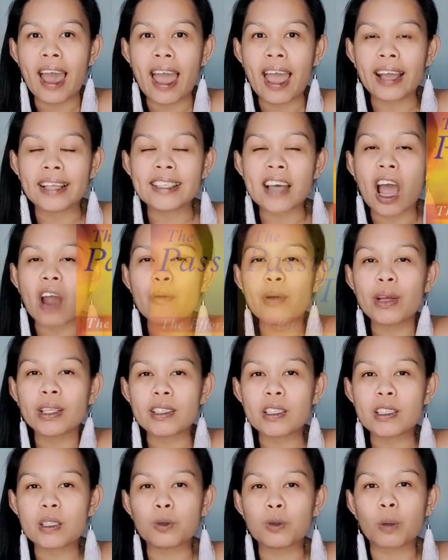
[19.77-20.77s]
And I read
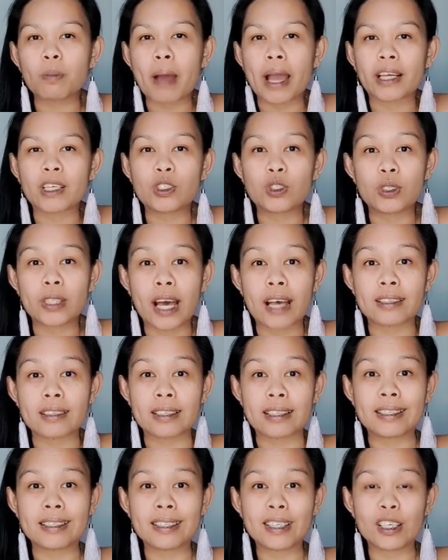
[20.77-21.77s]
this book back in
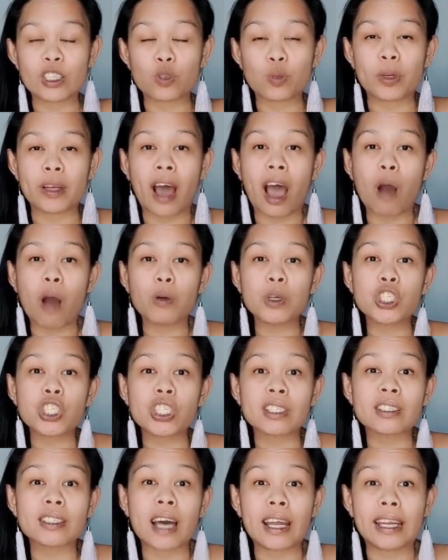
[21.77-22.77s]
2006 when I was
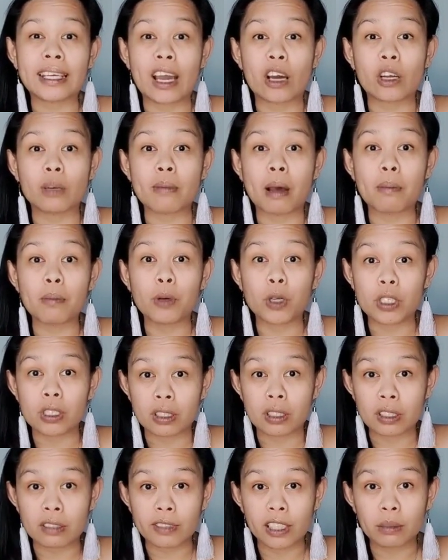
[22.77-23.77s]
just starting out in my
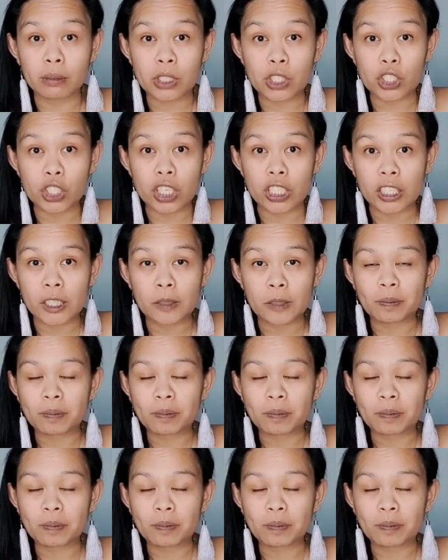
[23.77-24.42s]
personal development journey.